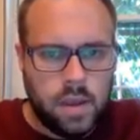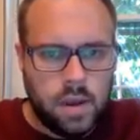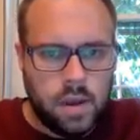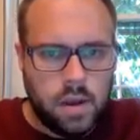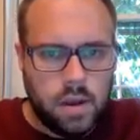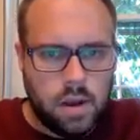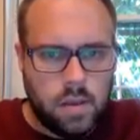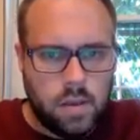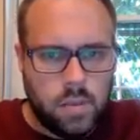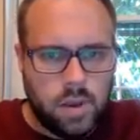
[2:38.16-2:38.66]

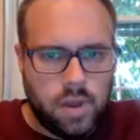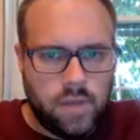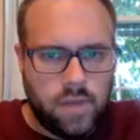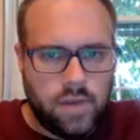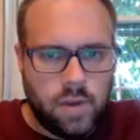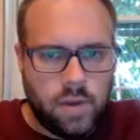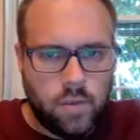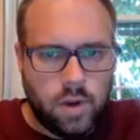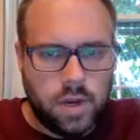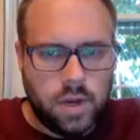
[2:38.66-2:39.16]
right? But
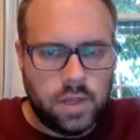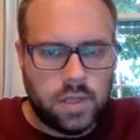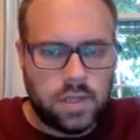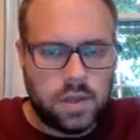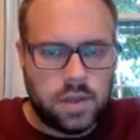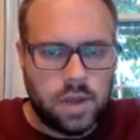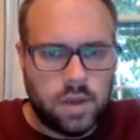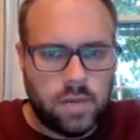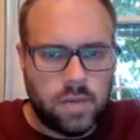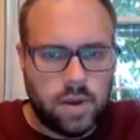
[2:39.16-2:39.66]
if I wanted to
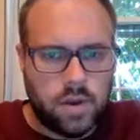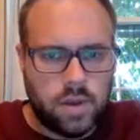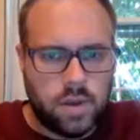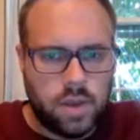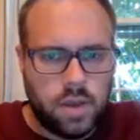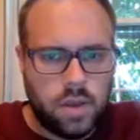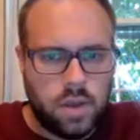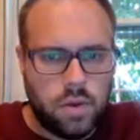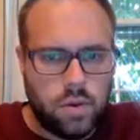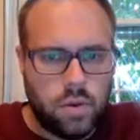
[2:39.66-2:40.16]
talk about
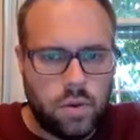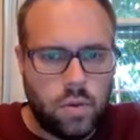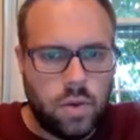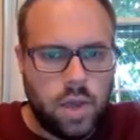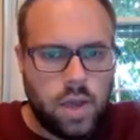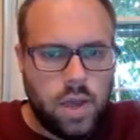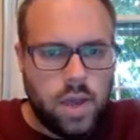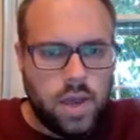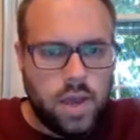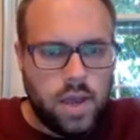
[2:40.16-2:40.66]
Q,
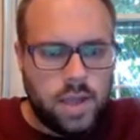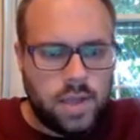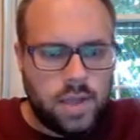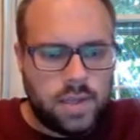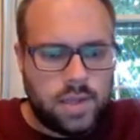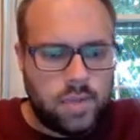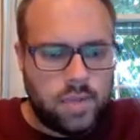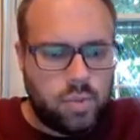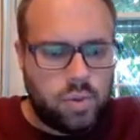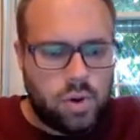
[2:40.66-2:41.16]

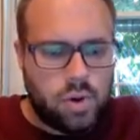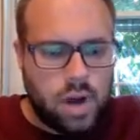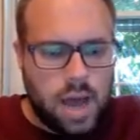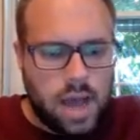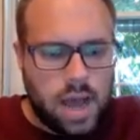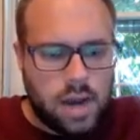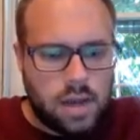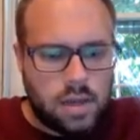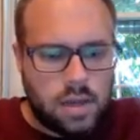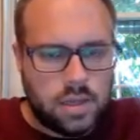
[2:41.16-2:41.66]
it's the
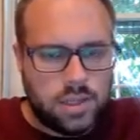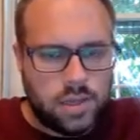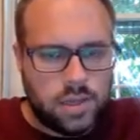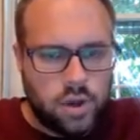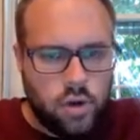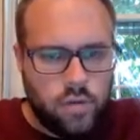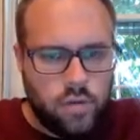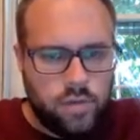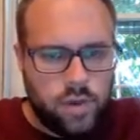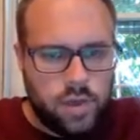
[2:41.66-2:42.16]
products
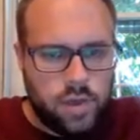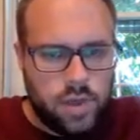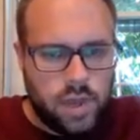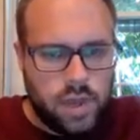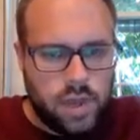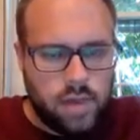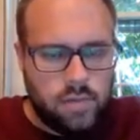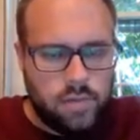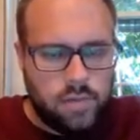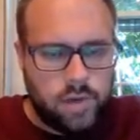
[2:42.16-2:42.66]
over
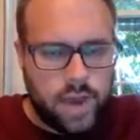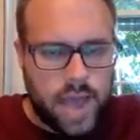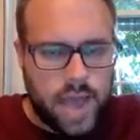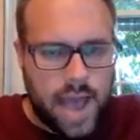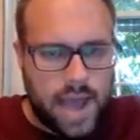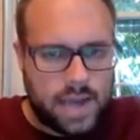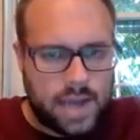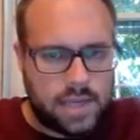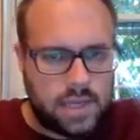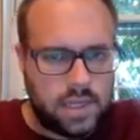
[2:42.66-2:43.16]
the
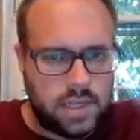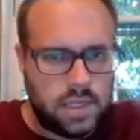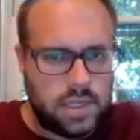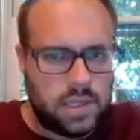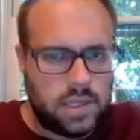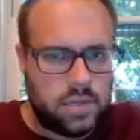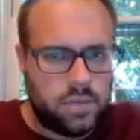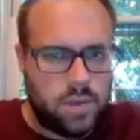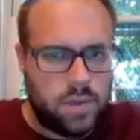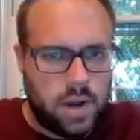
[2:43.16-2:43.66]

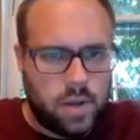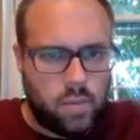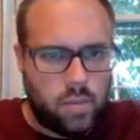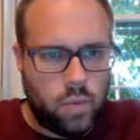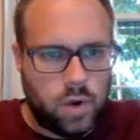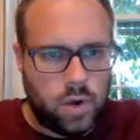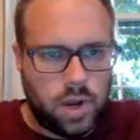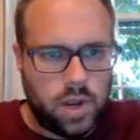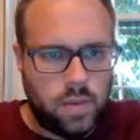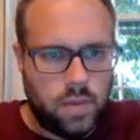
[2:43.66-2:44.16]
reactants when I'm
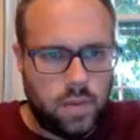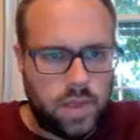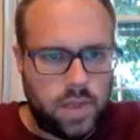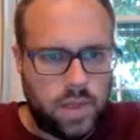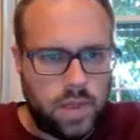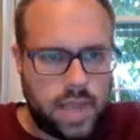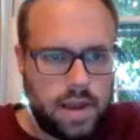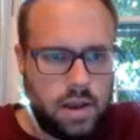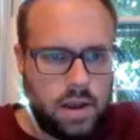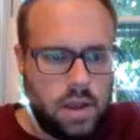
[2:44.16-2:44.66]
working with
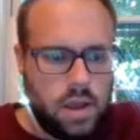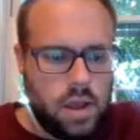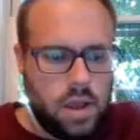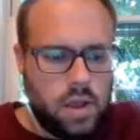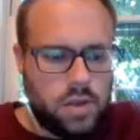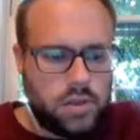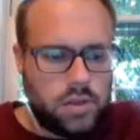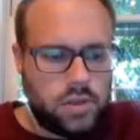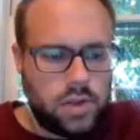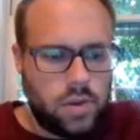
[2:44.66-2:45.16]
that.
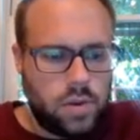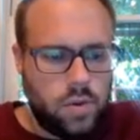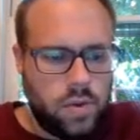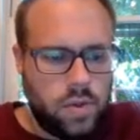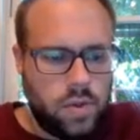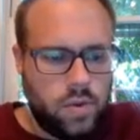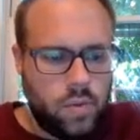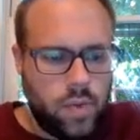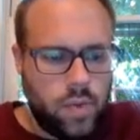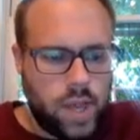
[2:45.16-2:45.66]
So
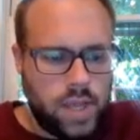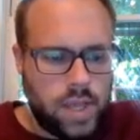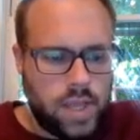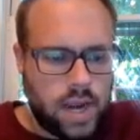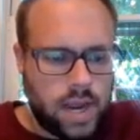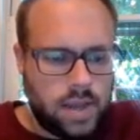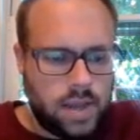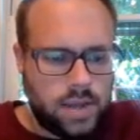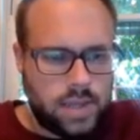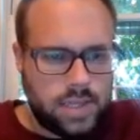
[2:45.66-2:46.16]
the way that
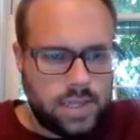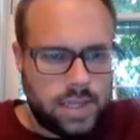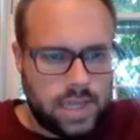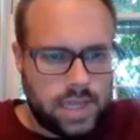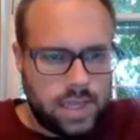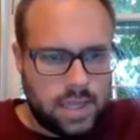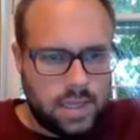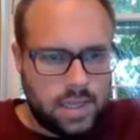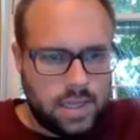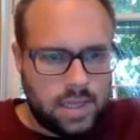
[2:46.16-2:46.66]
I could
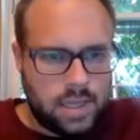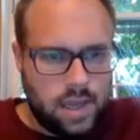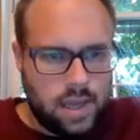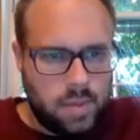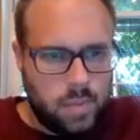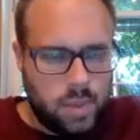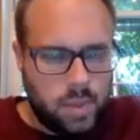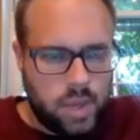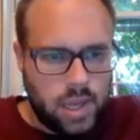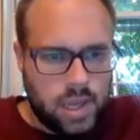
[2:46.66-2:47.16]
set this
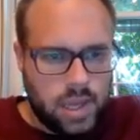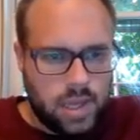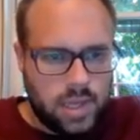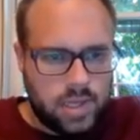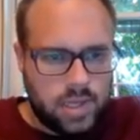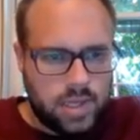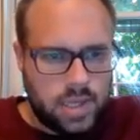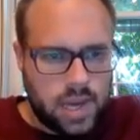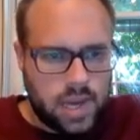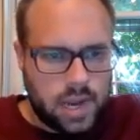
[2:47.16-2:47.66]
up
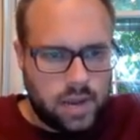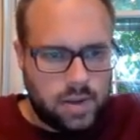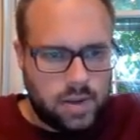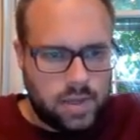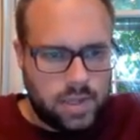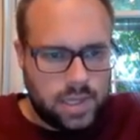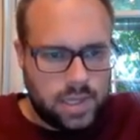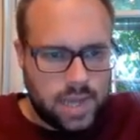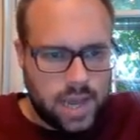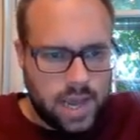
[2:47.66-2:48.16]
is that I
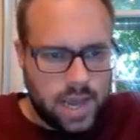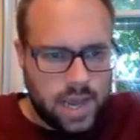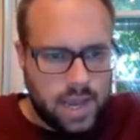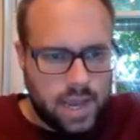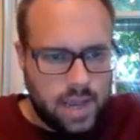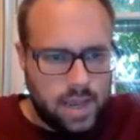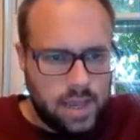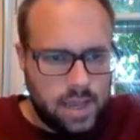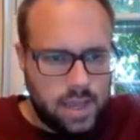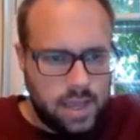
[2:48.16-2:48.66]
could
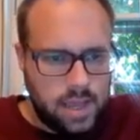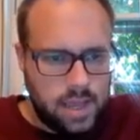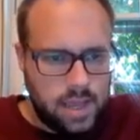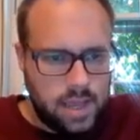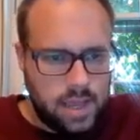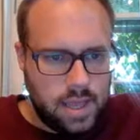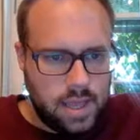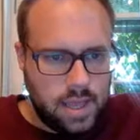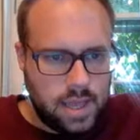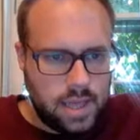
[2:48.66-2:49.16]
say
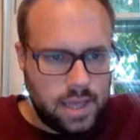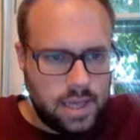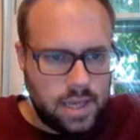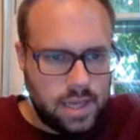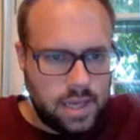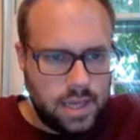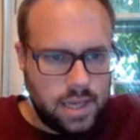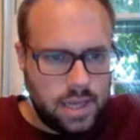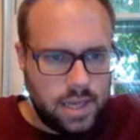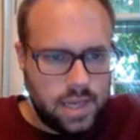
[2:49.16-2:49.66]
that
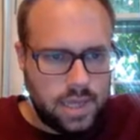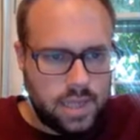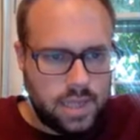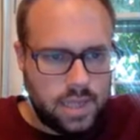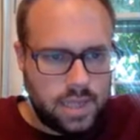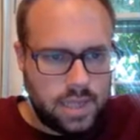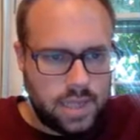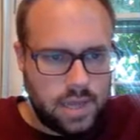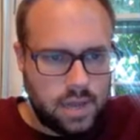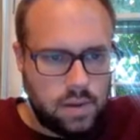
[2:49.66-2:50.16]

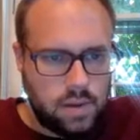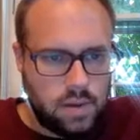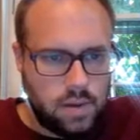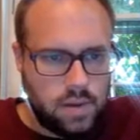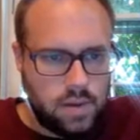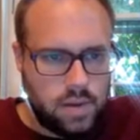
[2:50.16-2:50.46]
Ecell